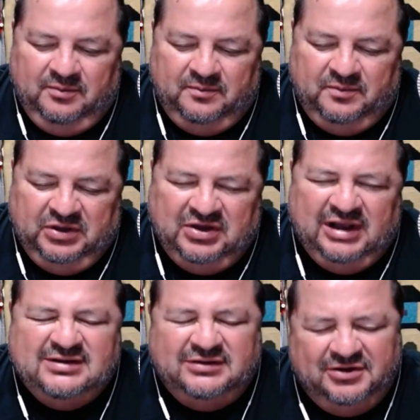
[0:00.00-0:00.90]
But you
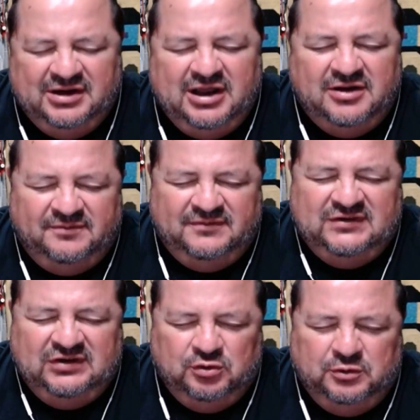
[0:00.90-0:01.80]
got to learn how to
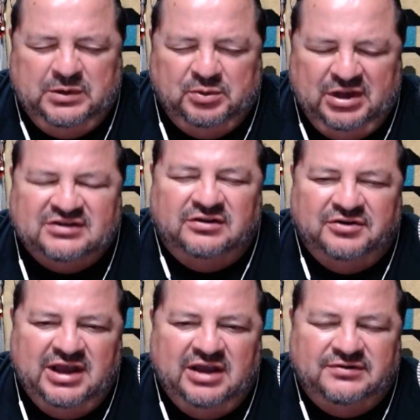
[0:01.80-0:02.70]
deal with people. You got to
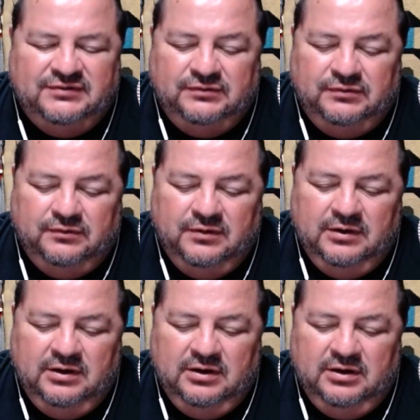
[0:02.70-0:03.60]
learn how to,
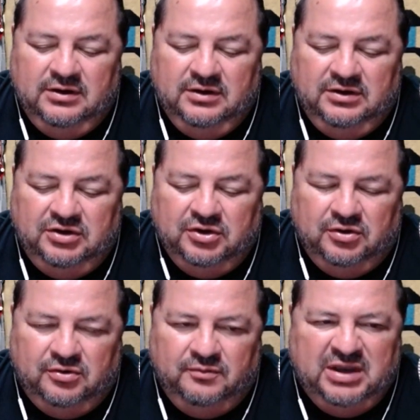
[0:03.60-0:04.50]
you
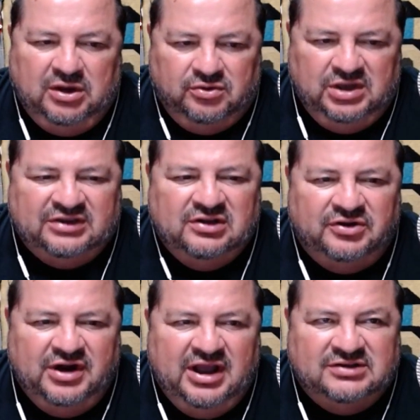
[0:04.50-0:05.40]
know, mingle. You got to
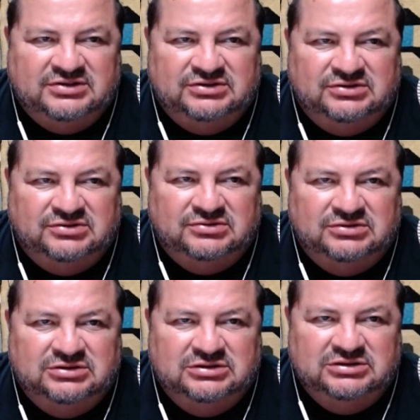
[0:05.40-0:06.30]
learn how to
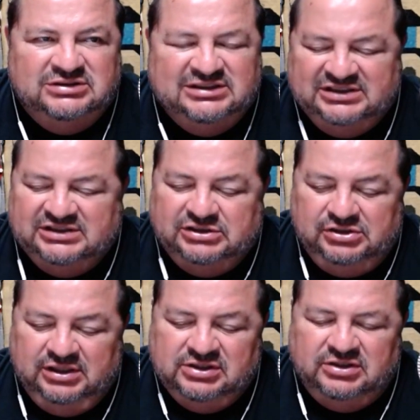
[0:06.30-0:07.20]
listen. You
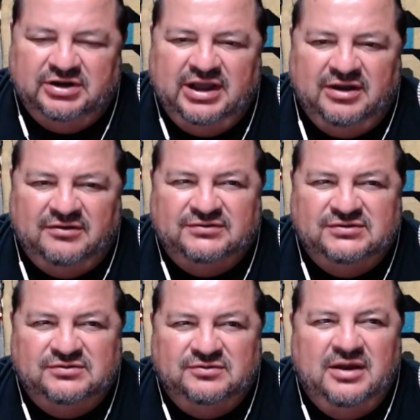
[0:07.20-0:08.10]
got to learn how
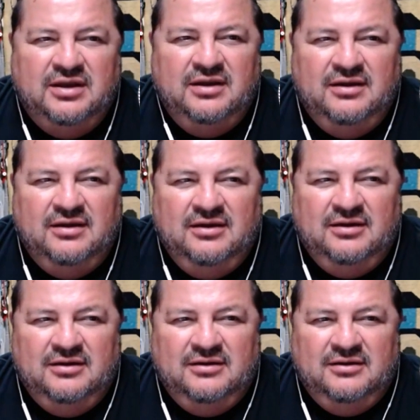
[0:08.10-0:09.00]
to
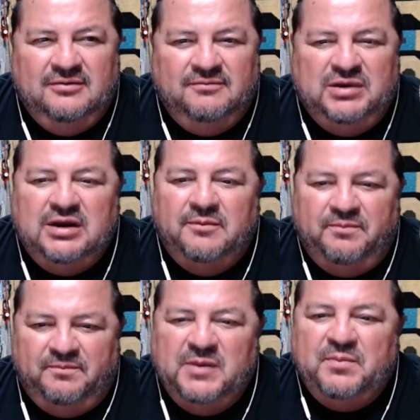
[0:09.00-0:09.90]

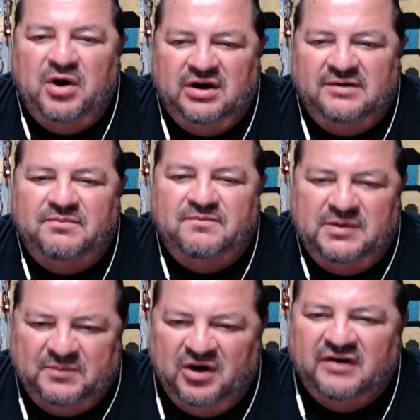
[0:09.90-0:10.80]
be part
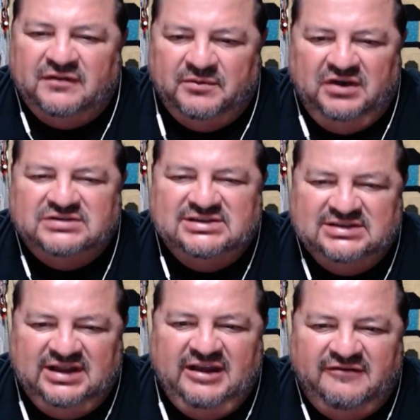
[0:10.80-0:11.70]
of somebody else's
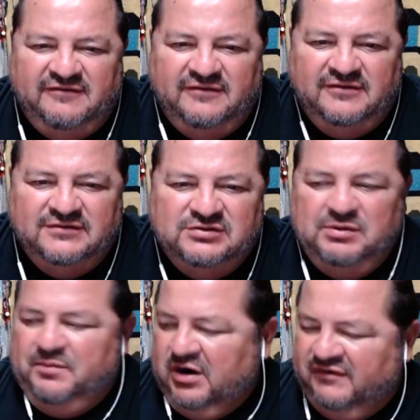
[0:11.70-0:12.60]
life, to
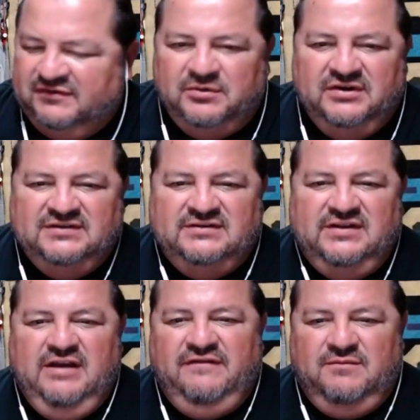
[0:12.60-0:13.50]
be part of someone else's
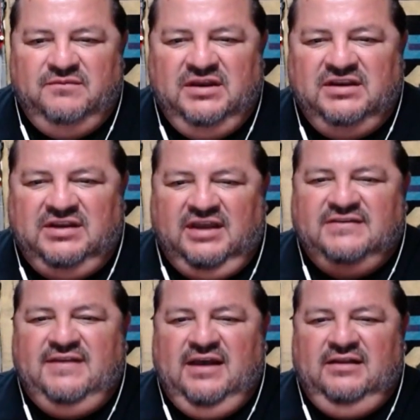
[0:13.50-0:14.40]
life and engage
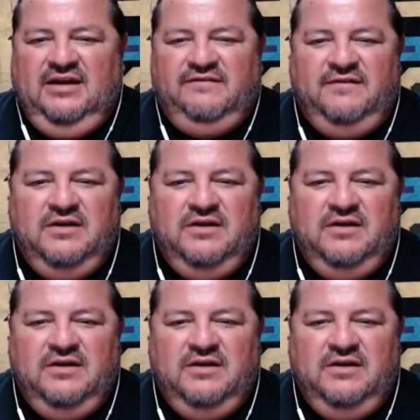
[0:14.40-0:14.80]
in that life